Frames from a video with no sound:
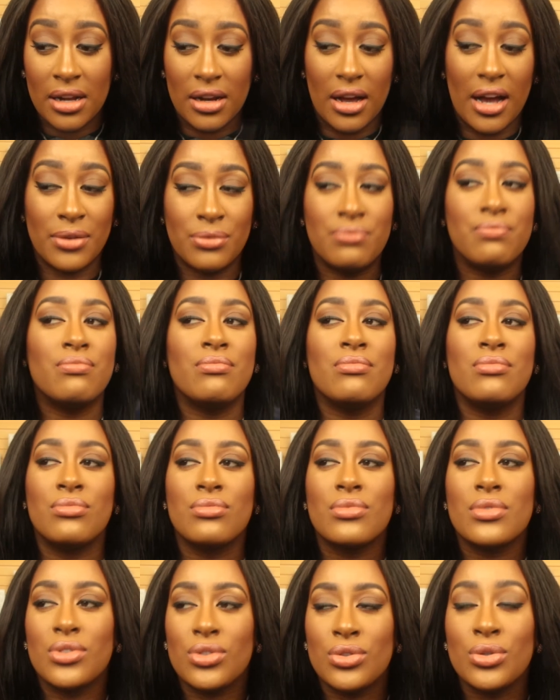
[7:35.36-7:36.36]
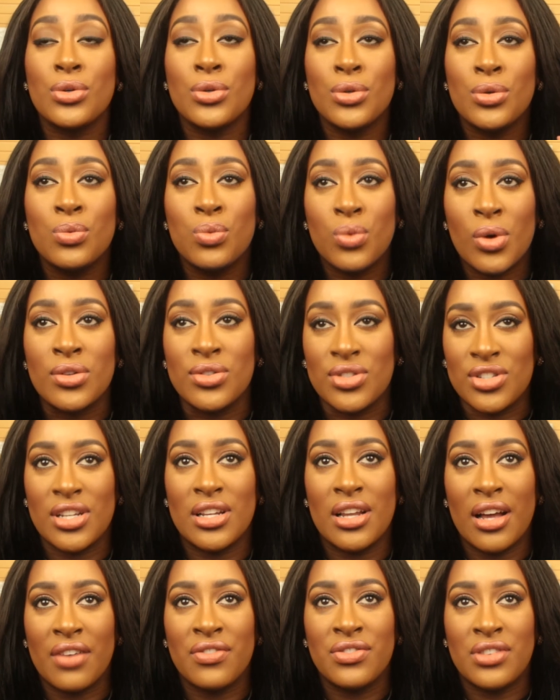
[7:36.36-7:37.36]
I do want to
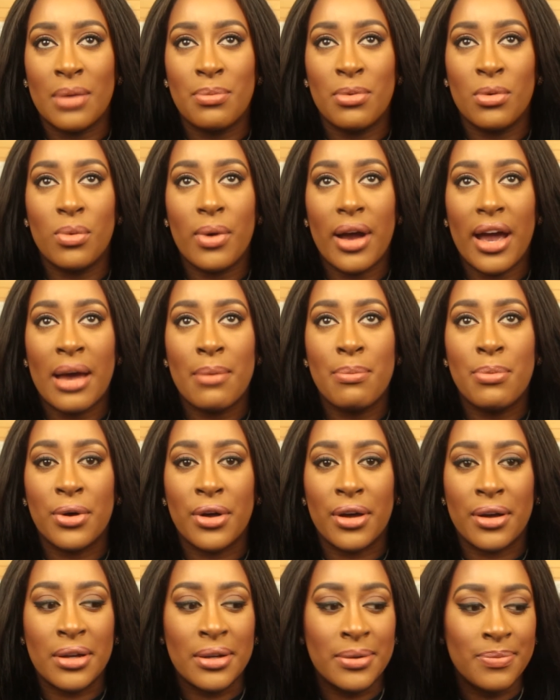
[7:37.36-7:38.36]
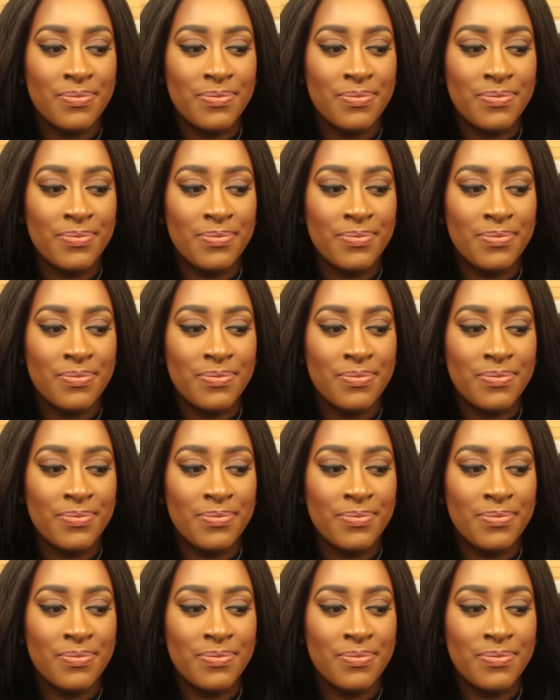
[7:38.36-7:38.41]
love Double Wear, but